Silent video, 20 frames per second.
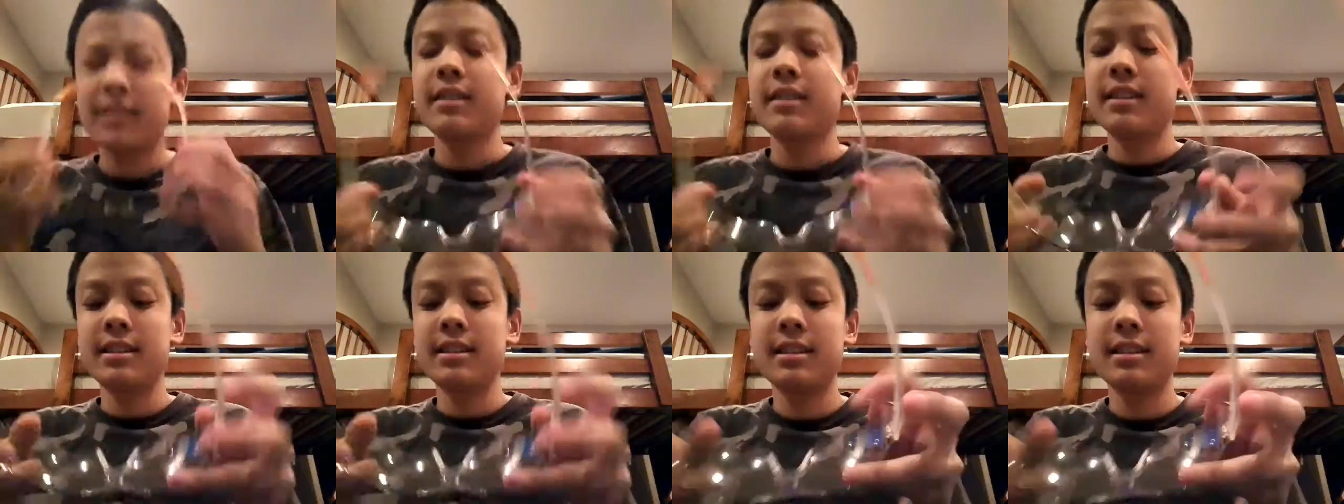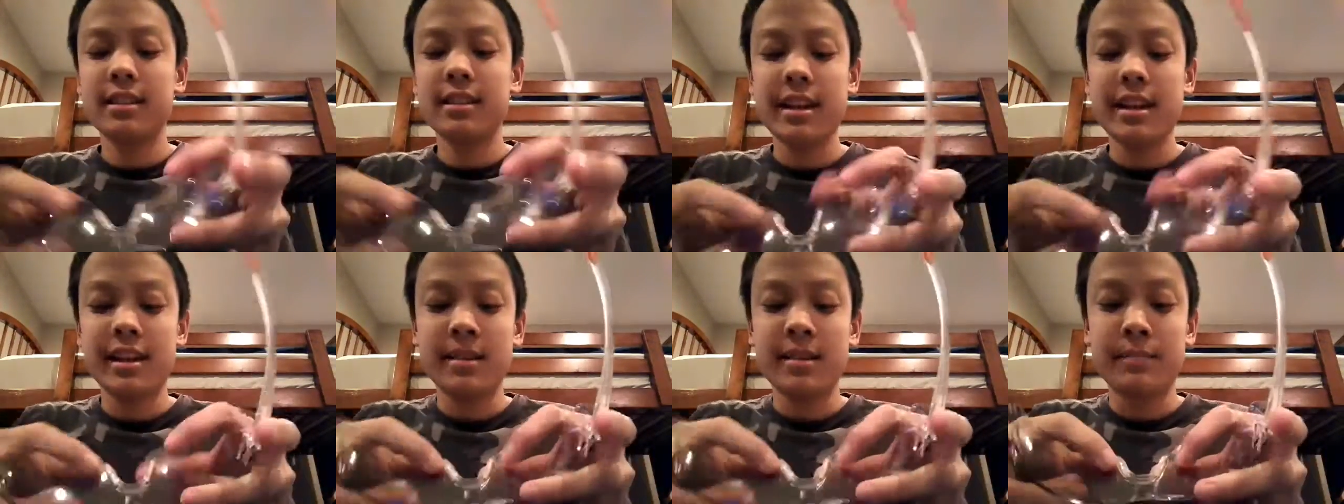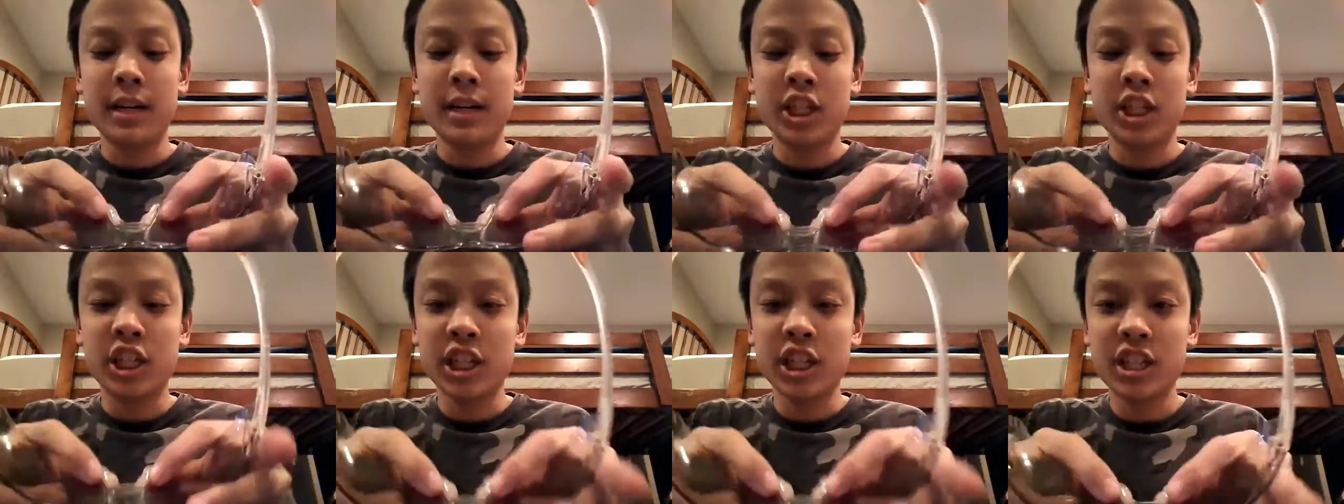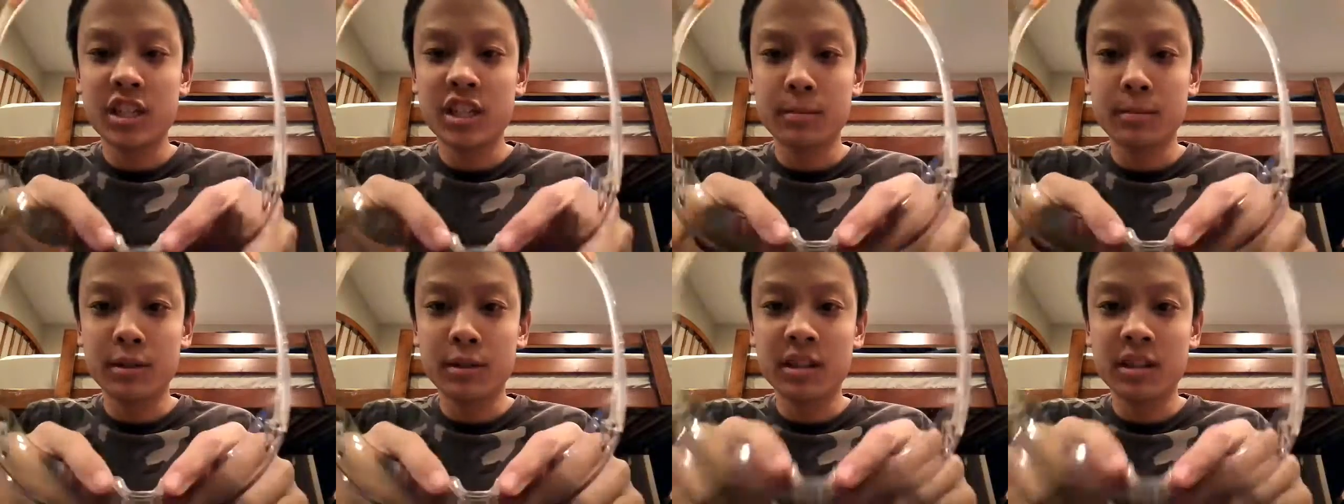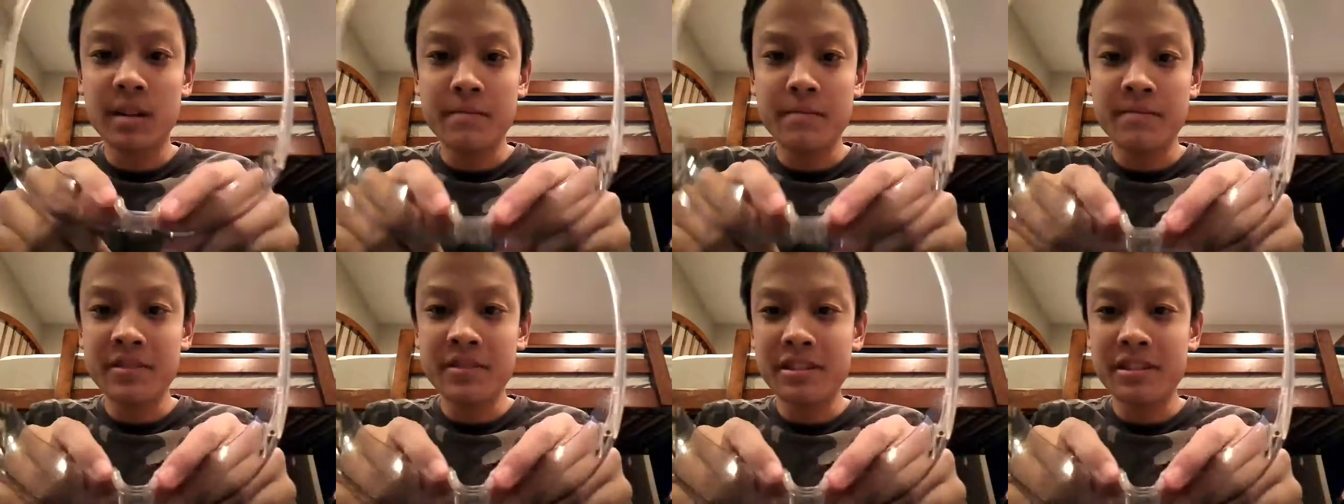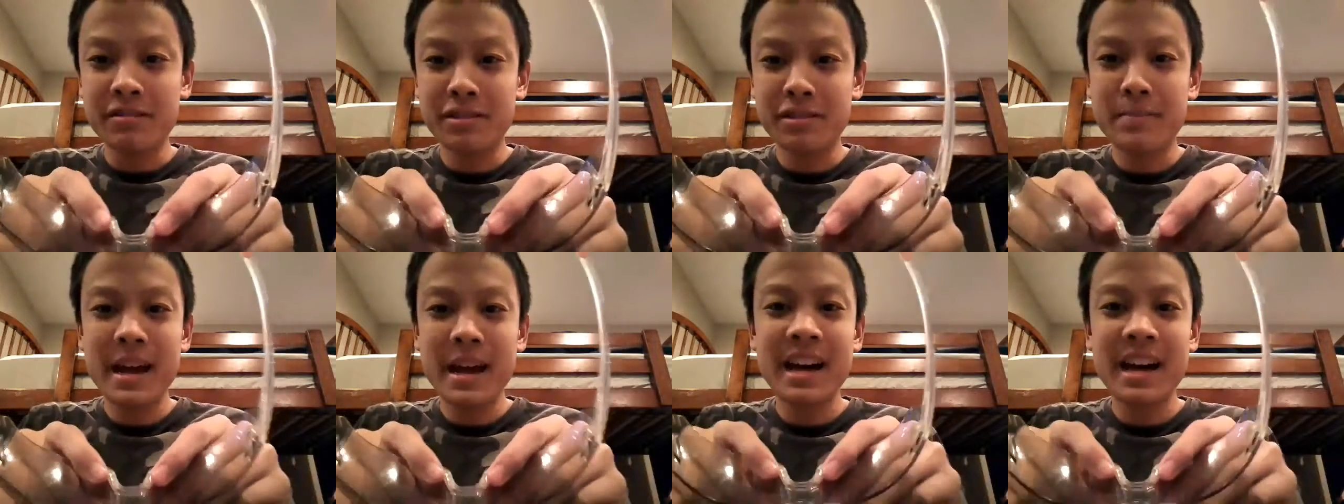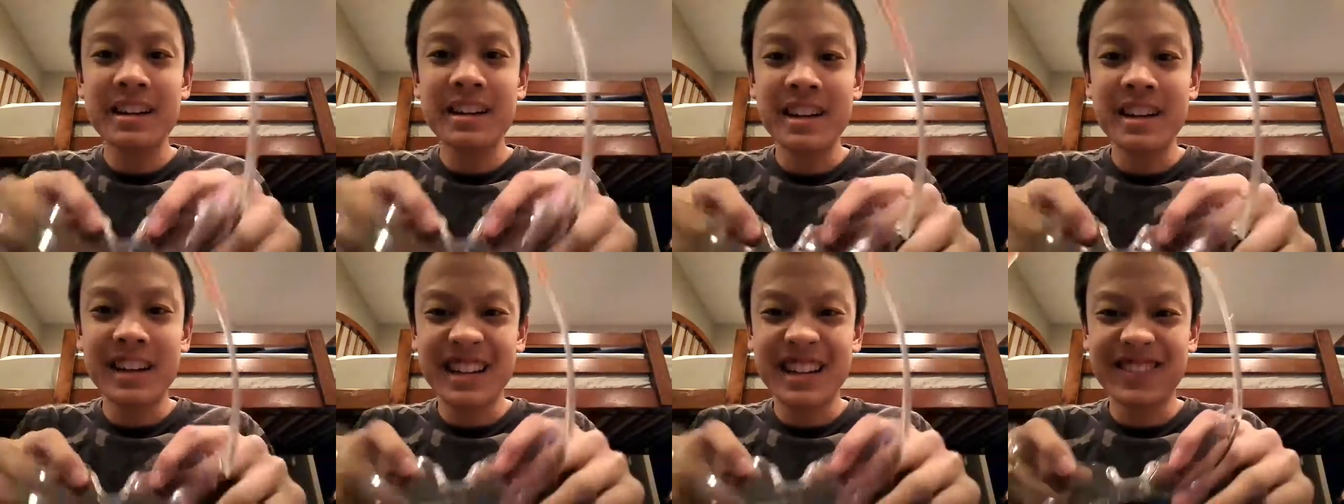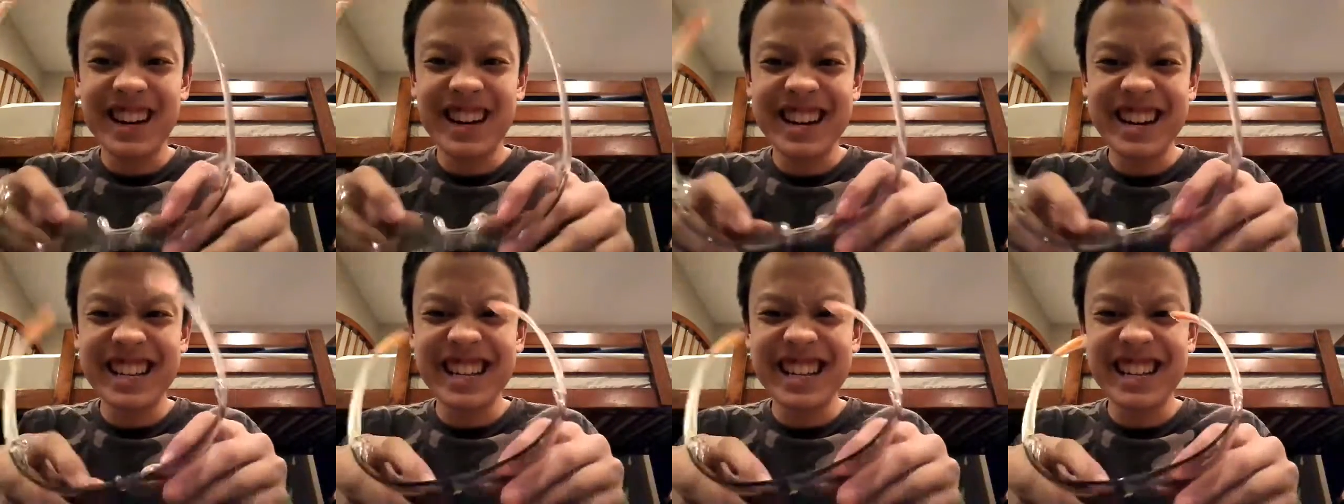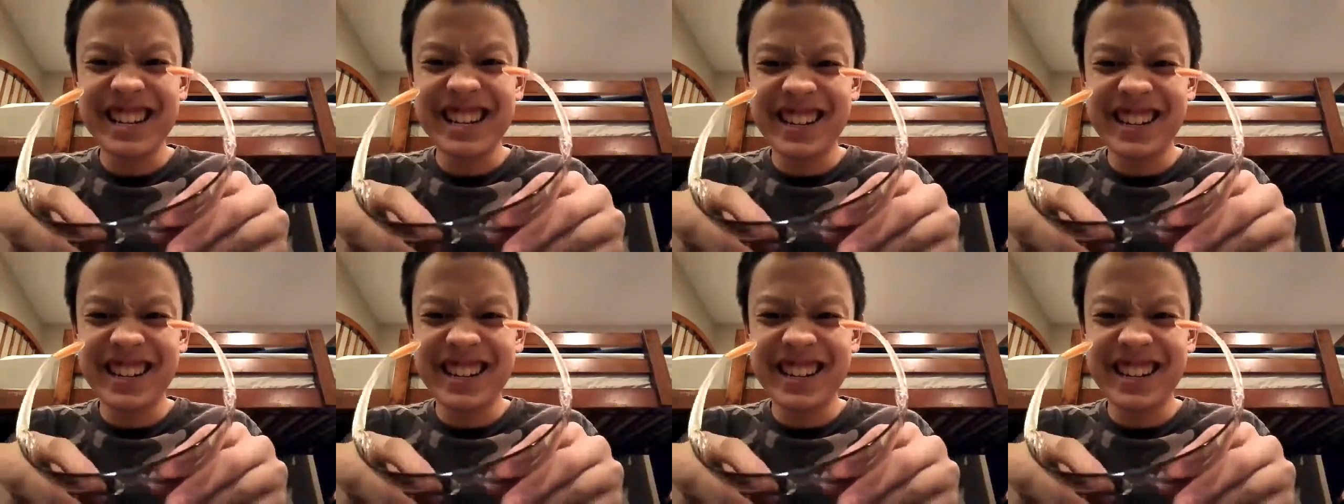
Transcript: is like adjustable nose padding right here.